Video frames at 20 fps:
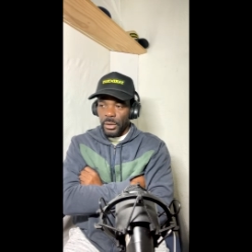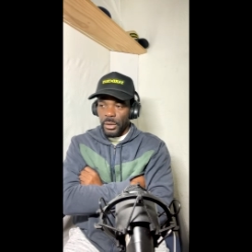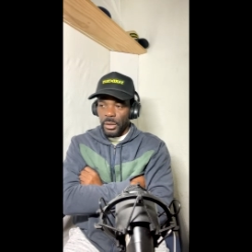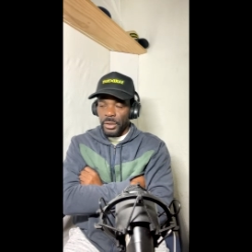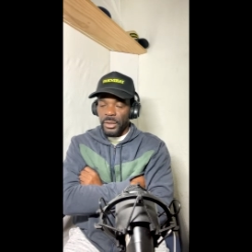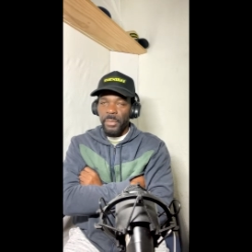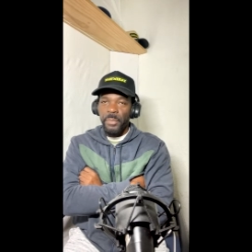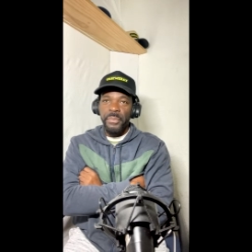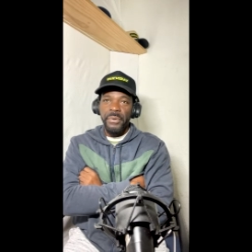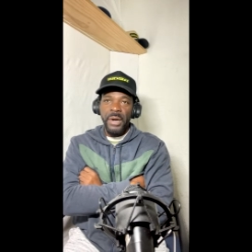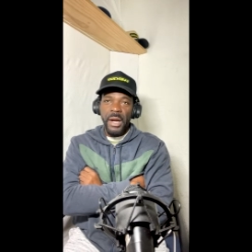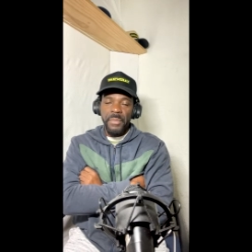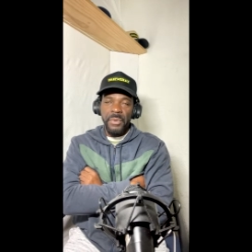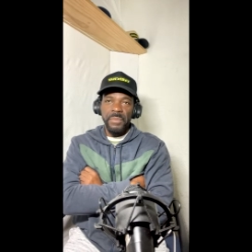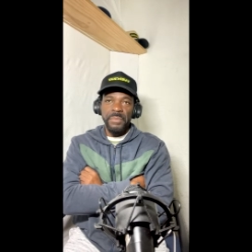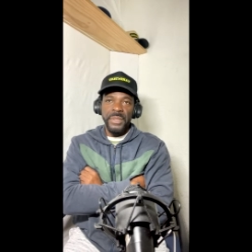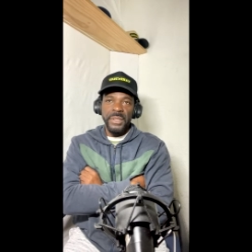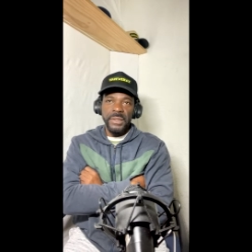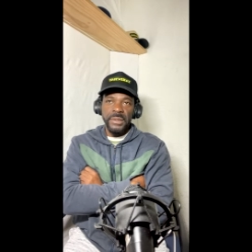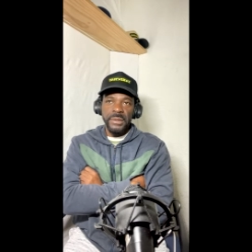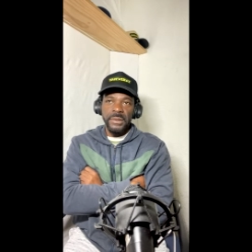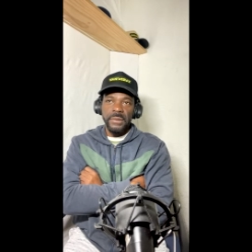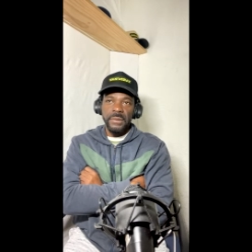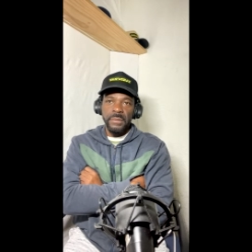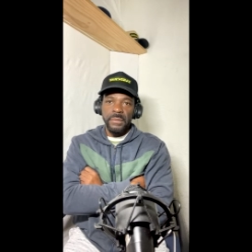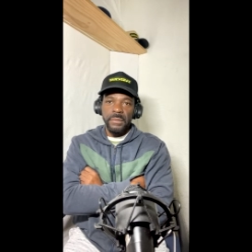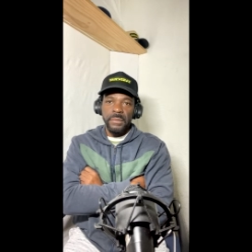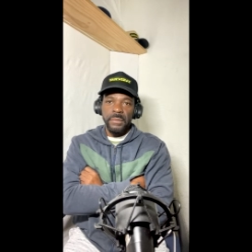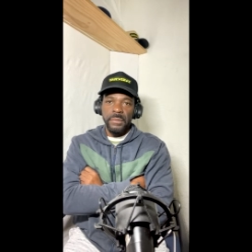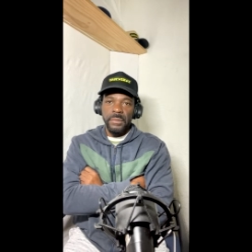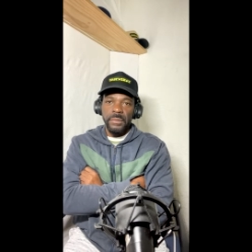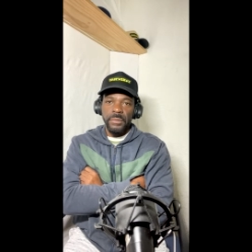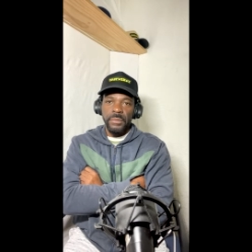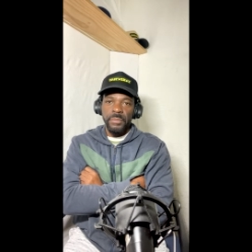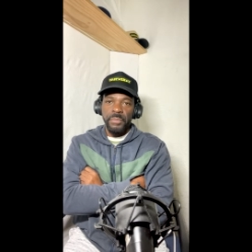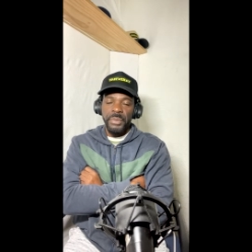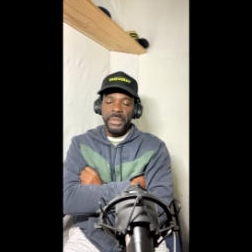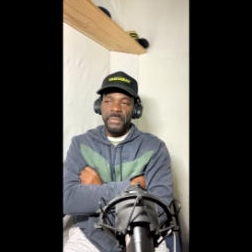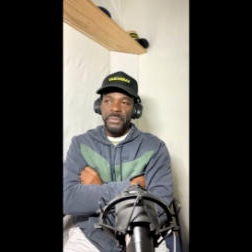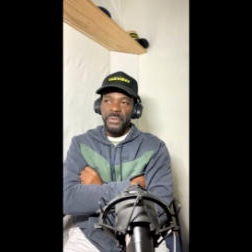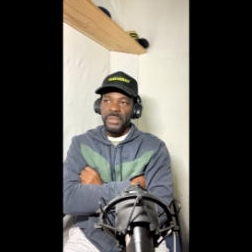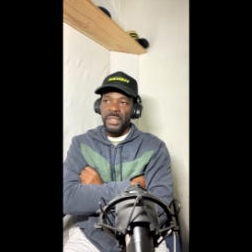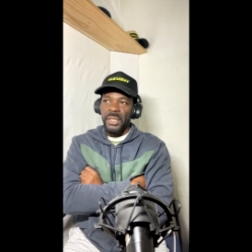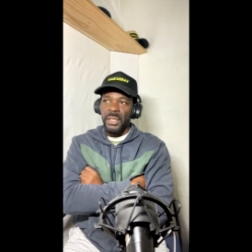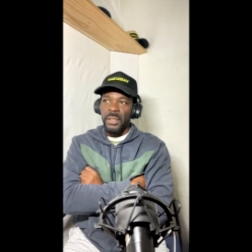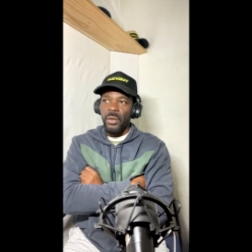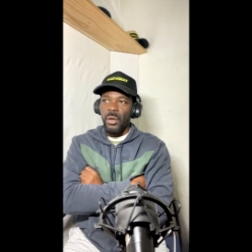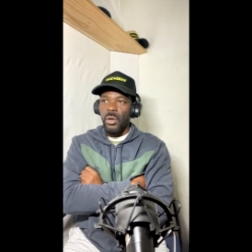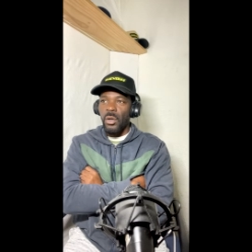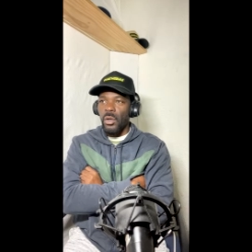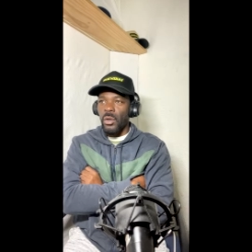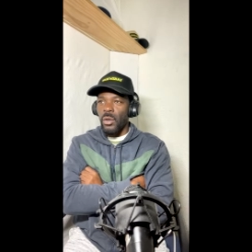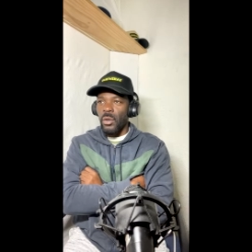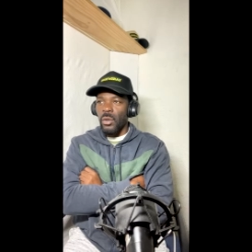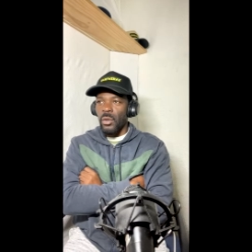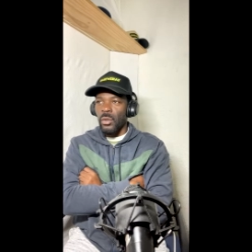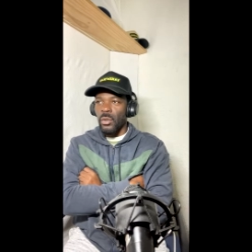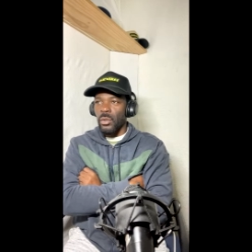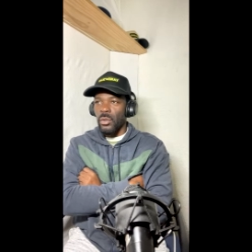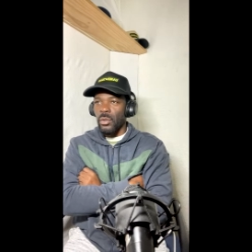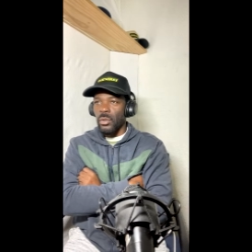The problem is people think, oh,